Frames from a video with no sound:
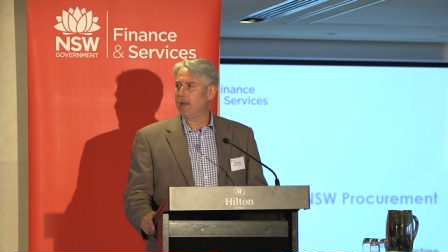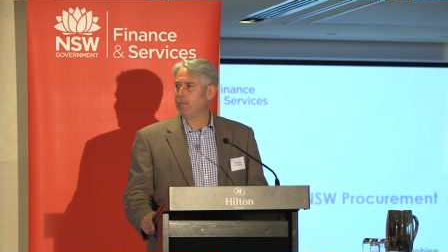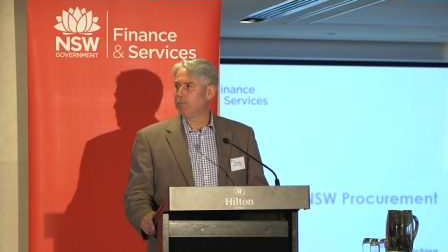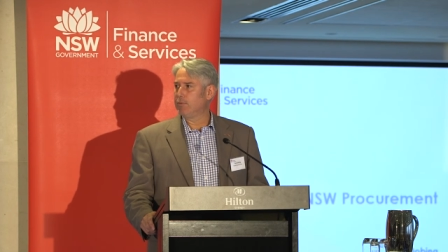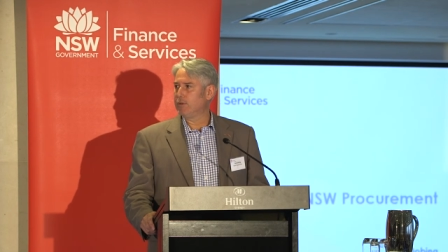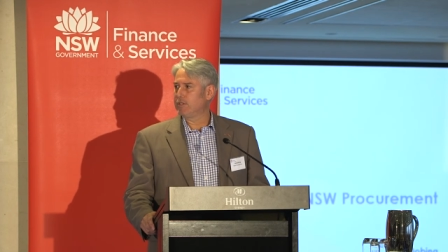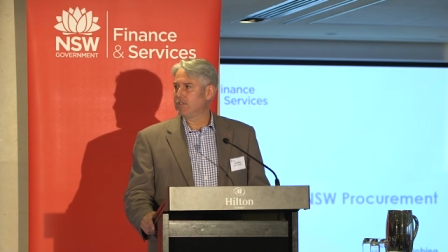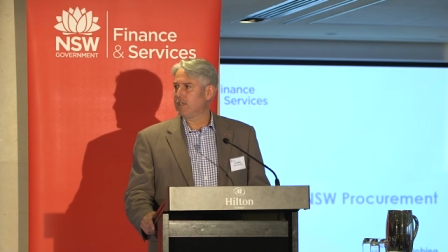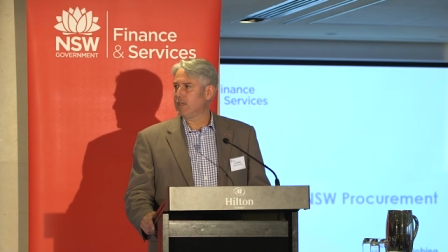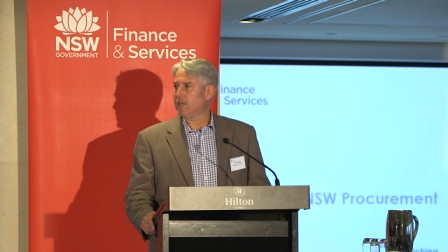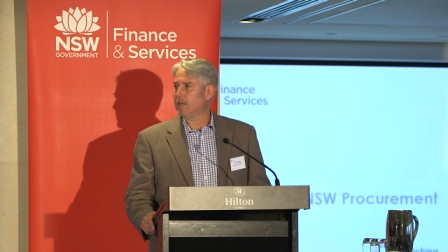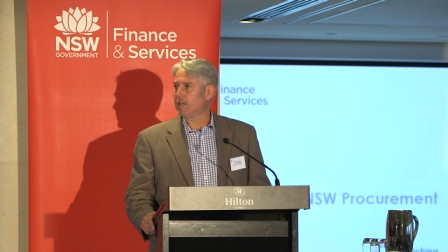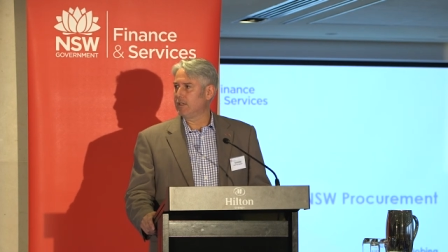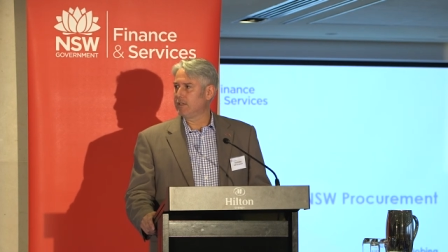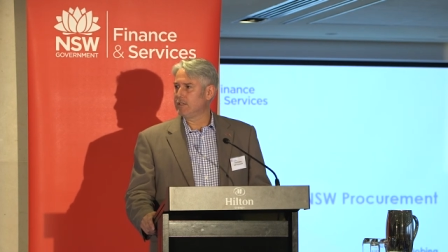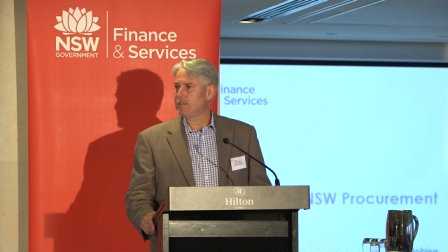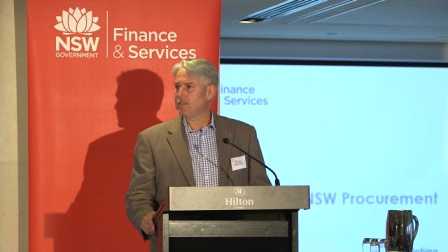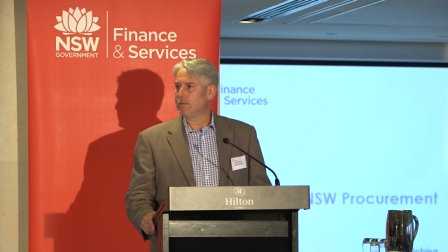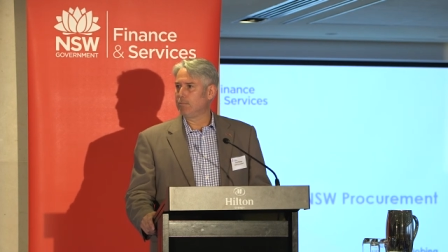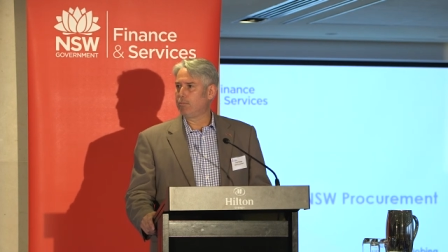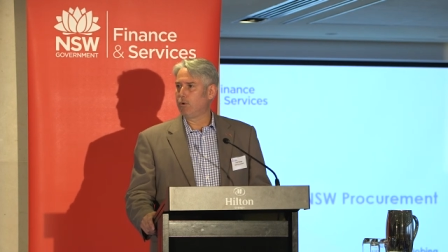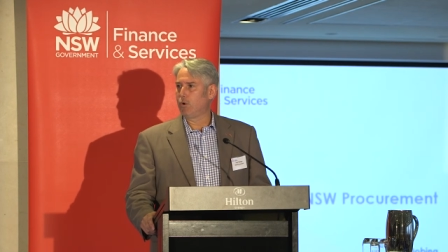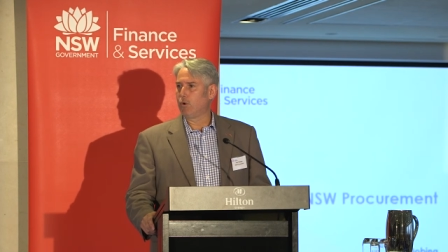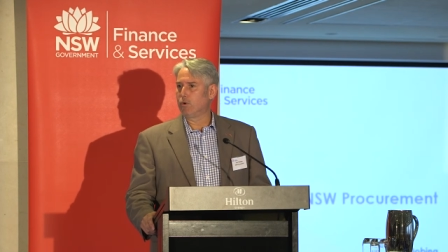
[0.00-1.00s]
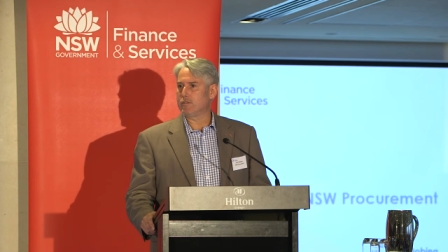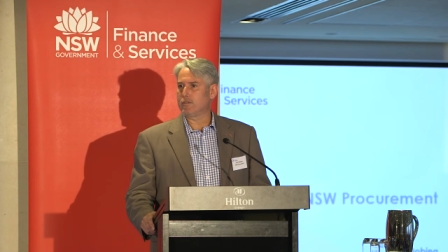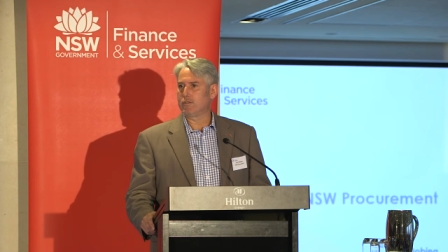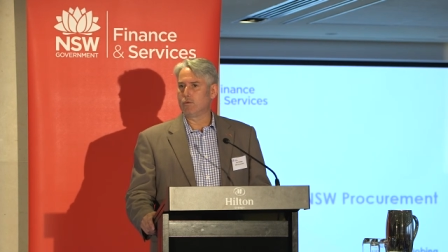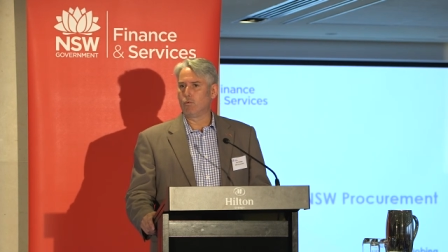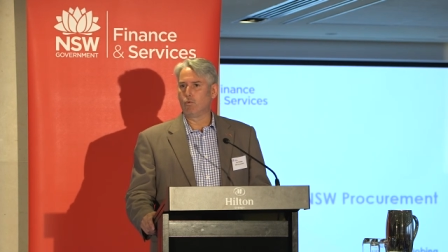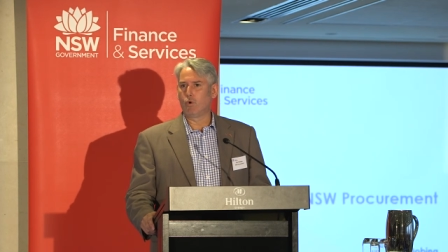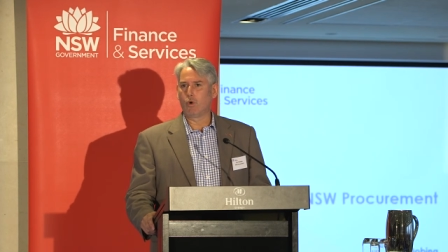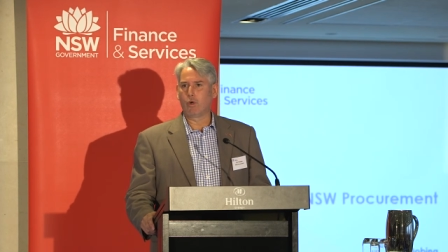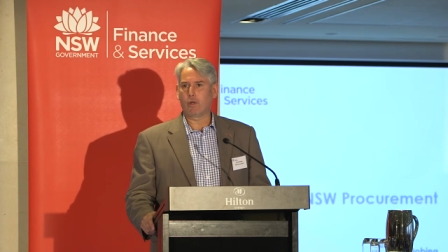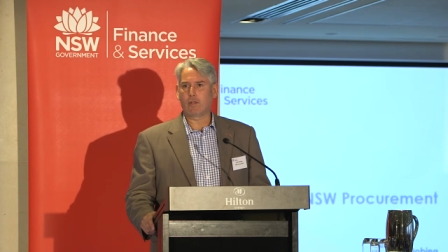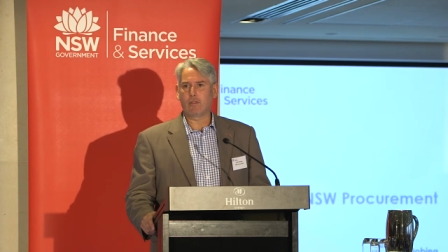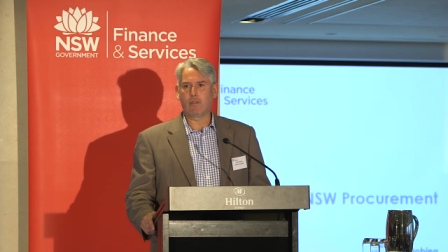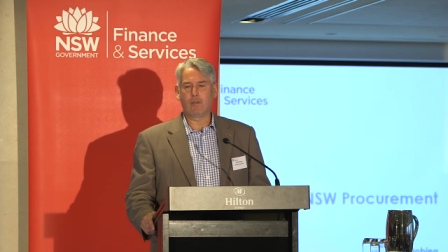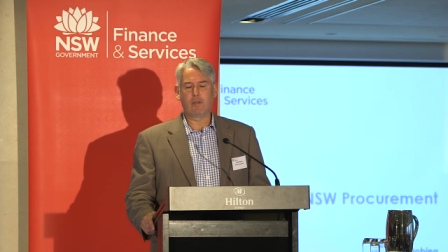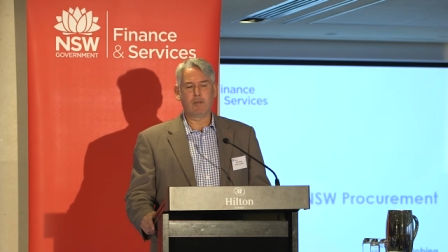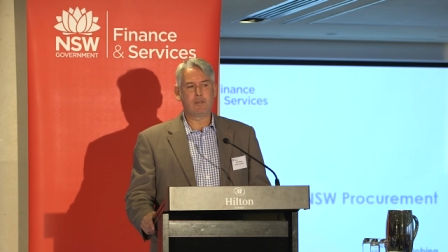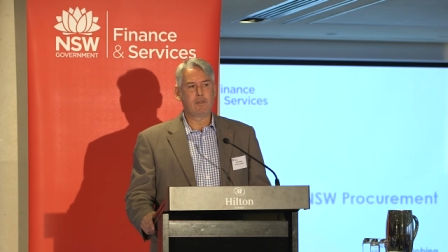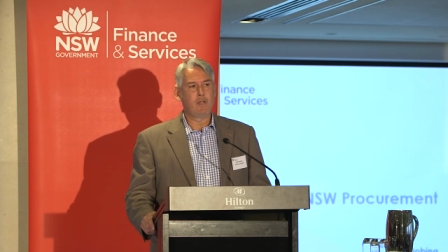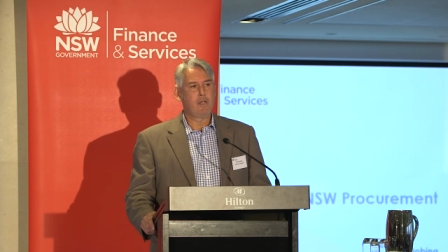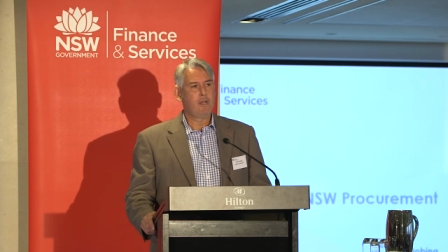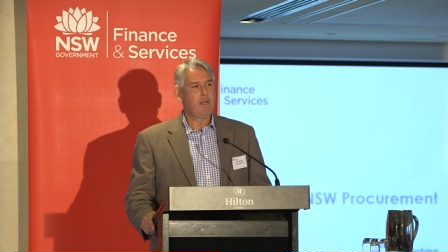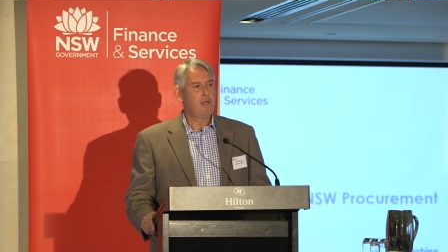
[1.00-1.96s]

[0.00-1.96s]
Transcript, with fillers: and particularly supports the work that